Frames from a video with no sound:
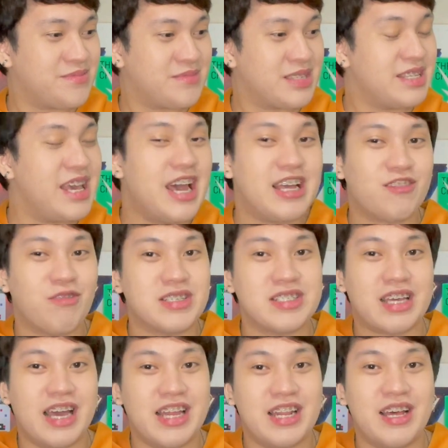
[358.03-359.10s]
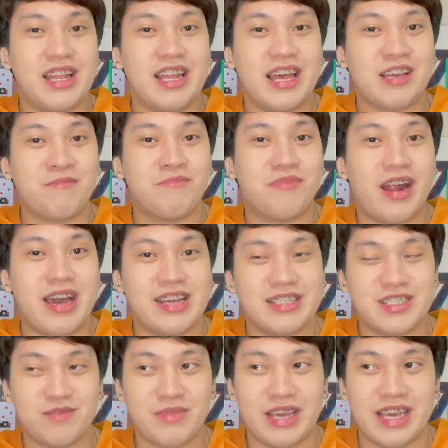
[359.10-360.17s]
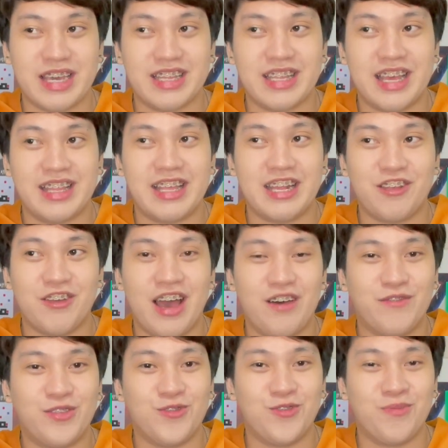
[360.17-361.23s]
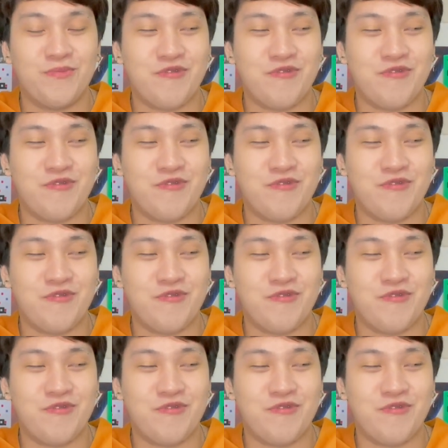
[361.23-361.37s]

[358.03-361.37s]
Yeah, it was kind of like Bridesmaid, and then you have two